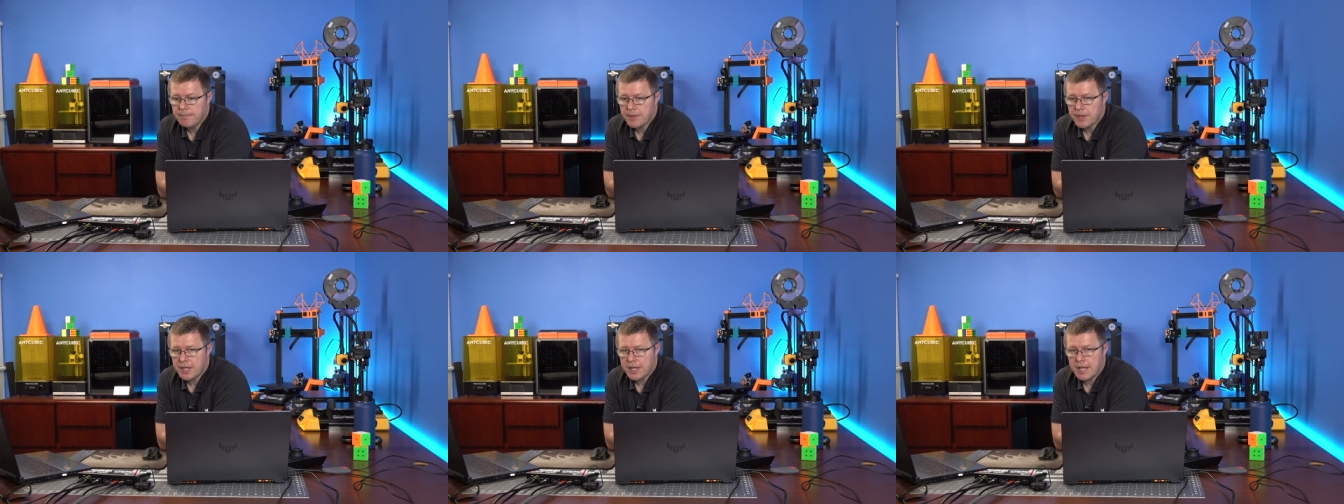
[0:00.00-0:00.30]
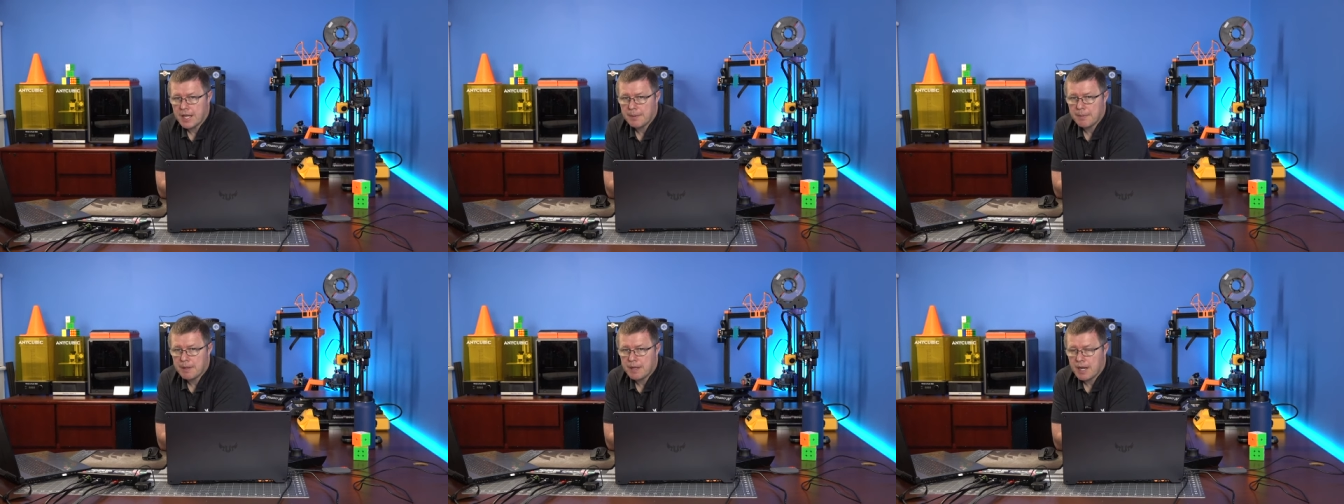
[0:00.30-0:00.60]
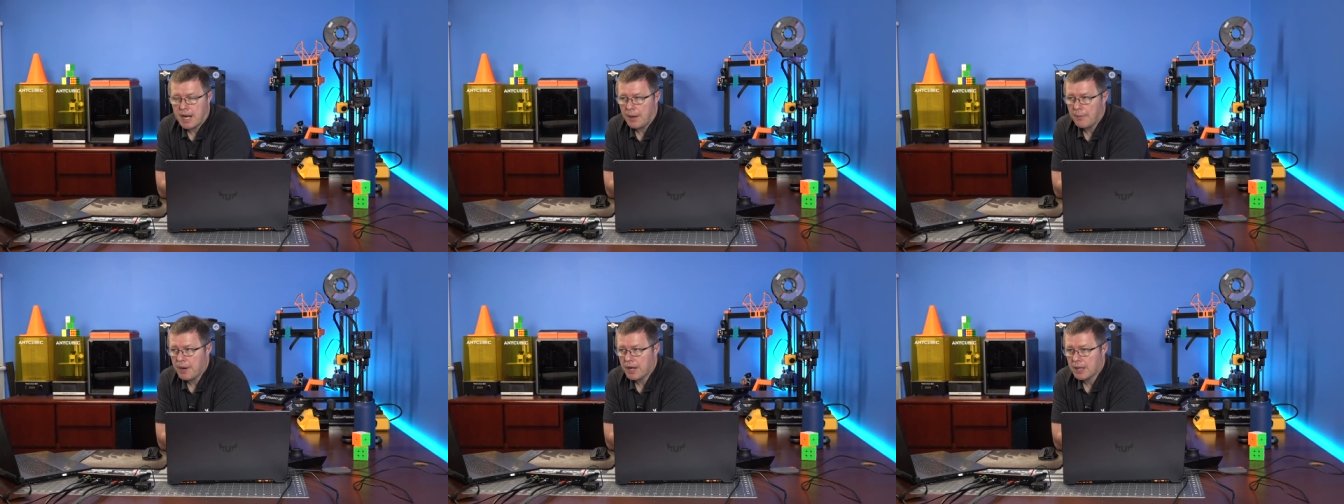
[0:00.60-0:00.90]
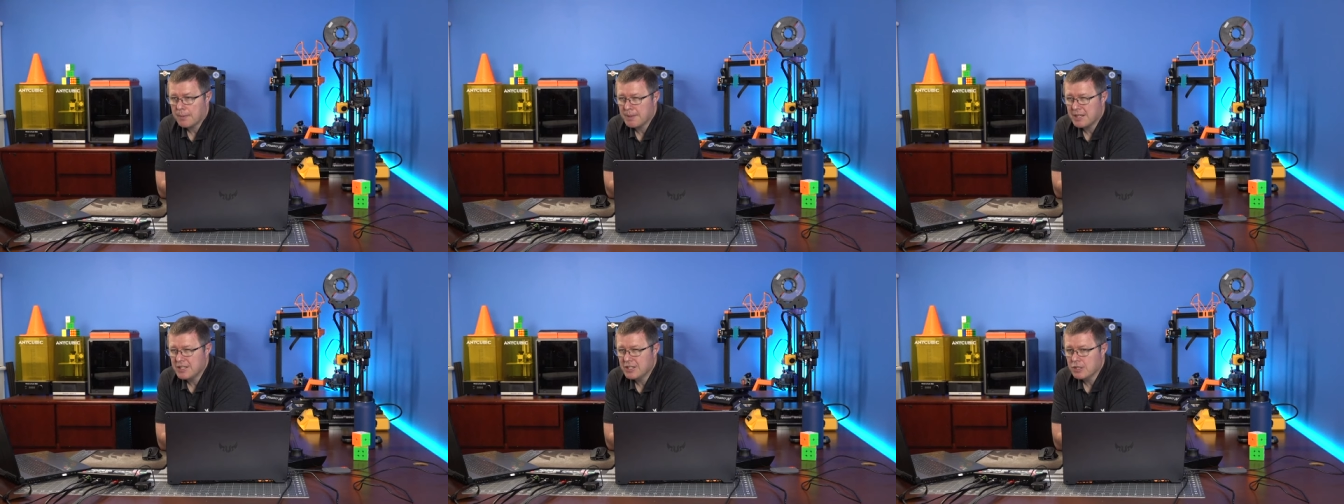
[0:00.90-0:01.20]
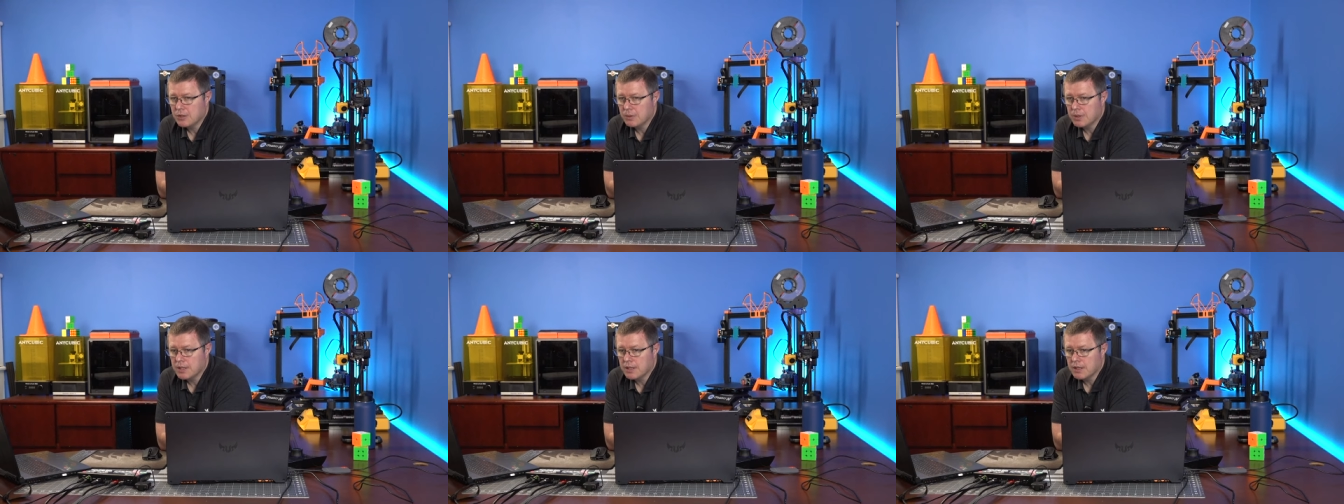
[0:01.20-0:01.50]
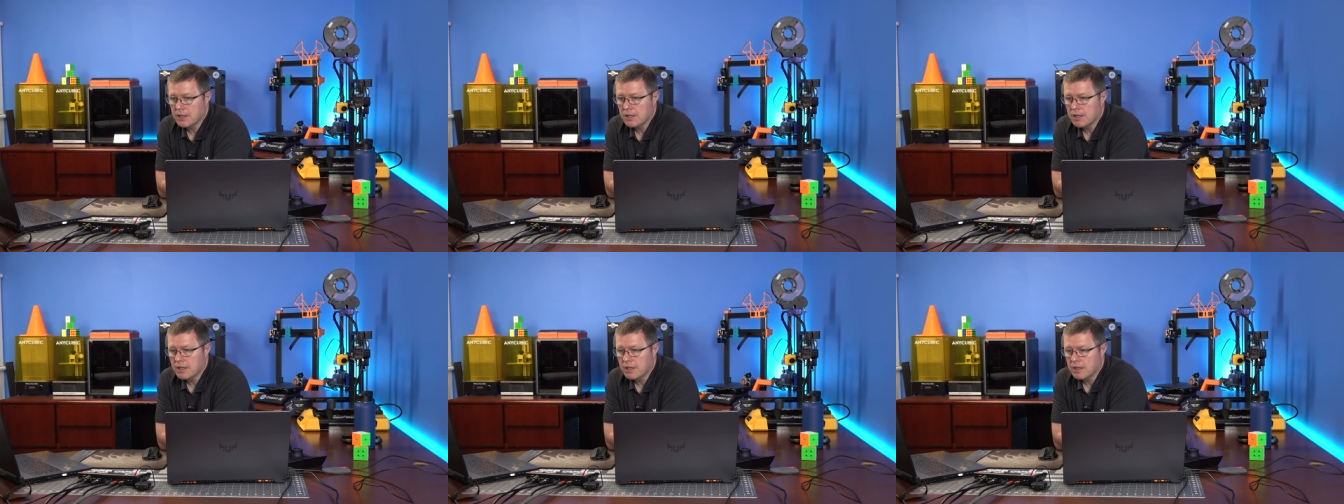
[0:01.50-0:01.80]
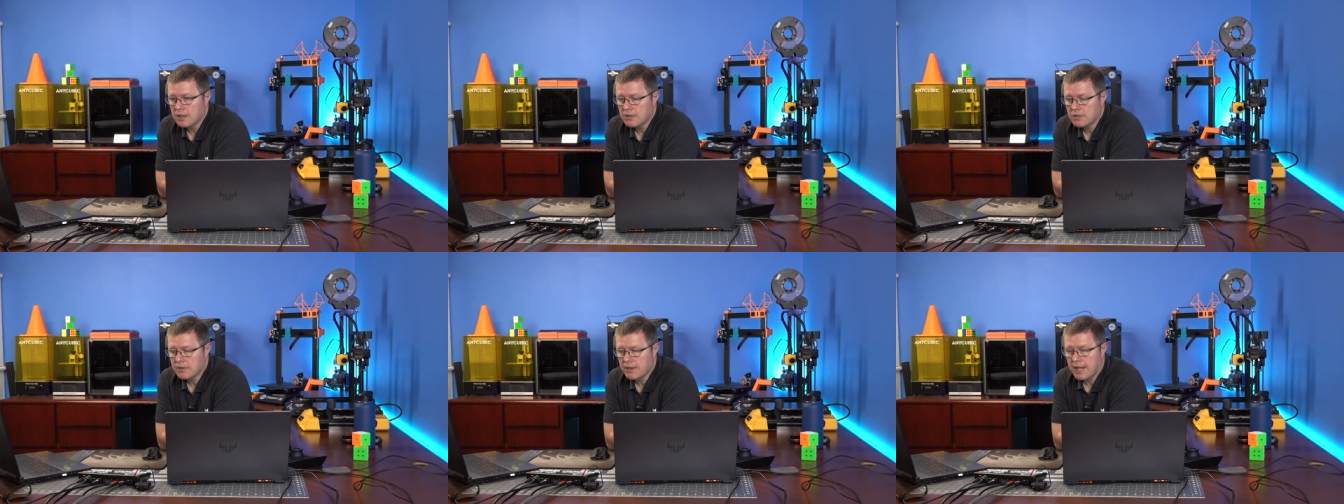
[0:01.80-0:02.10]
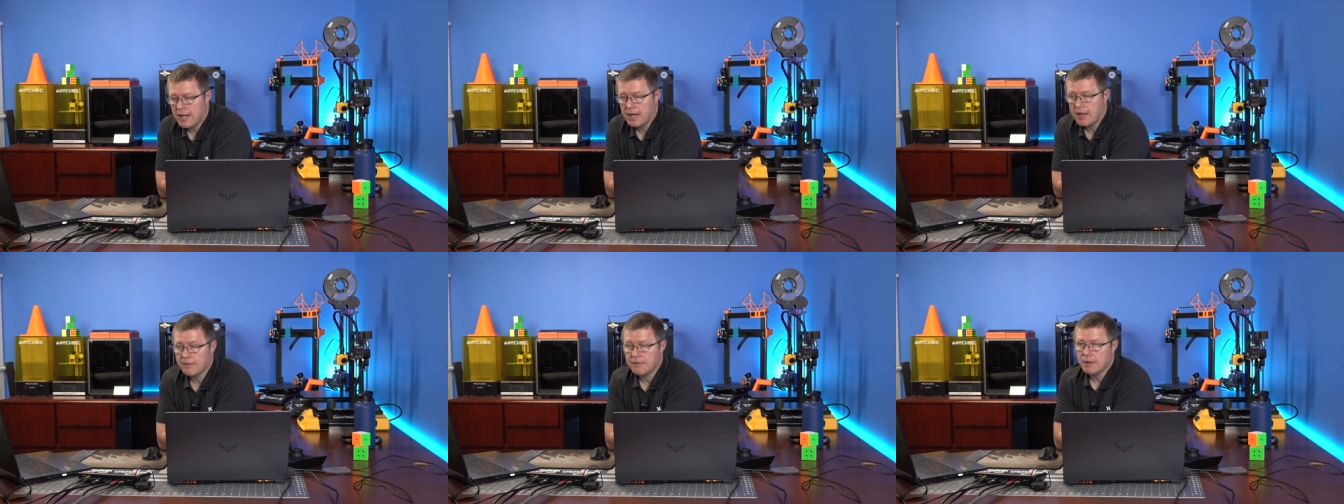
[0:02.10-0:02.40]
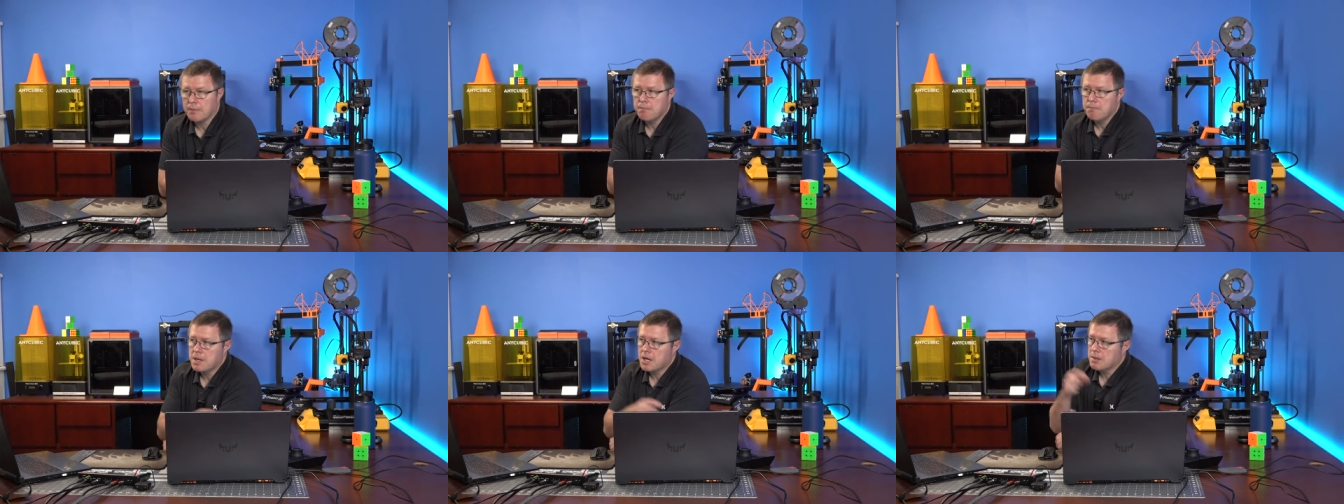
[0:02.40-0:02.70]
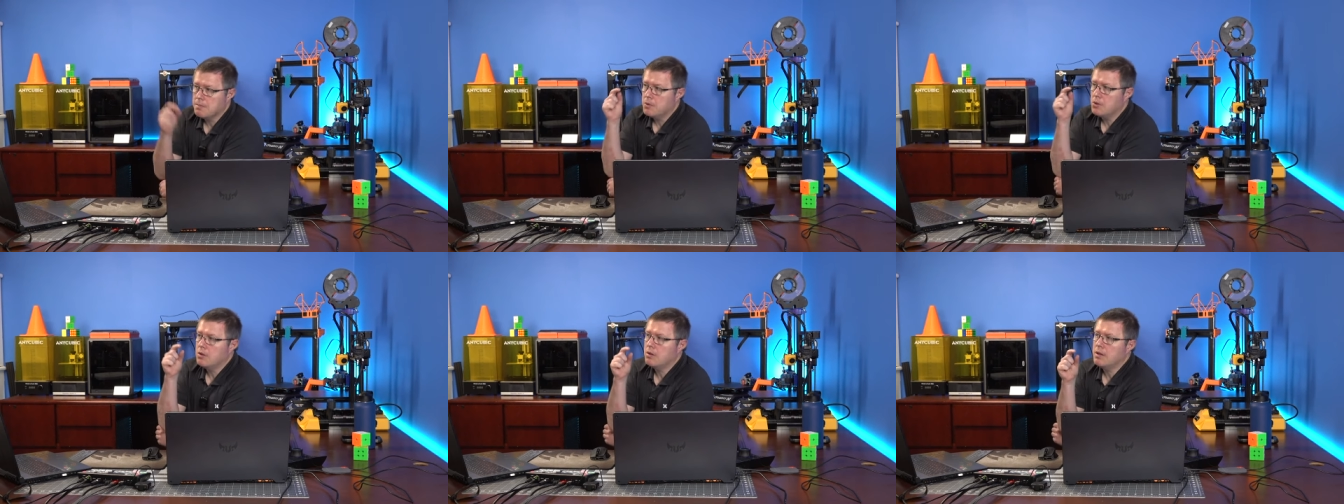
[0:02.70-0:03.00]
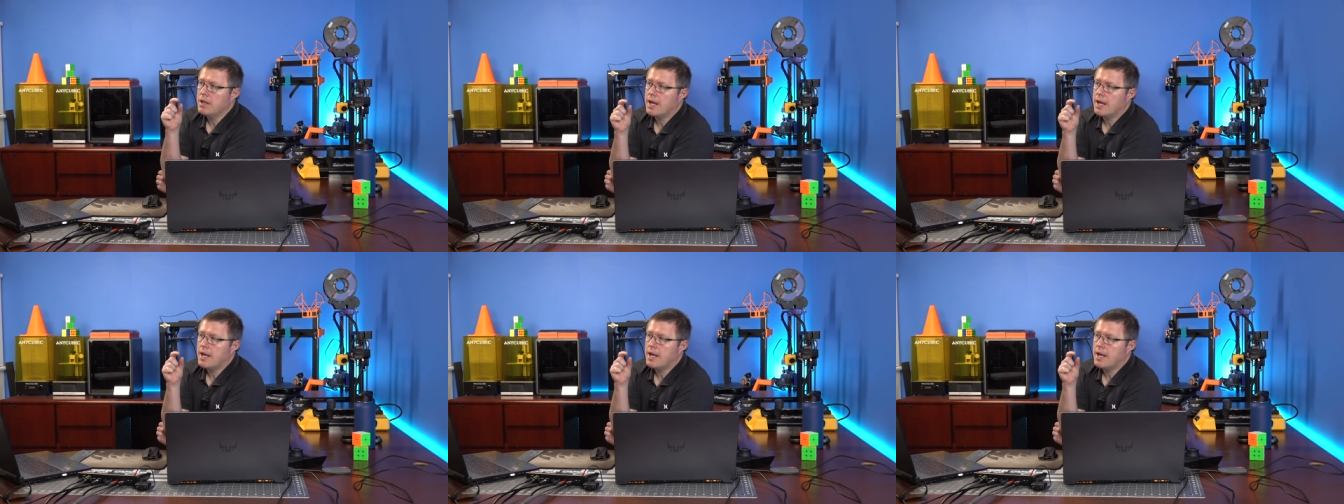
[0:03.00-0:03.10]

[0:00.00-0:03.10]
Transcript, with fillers: the Debian. I recommend doing the so they have a minimal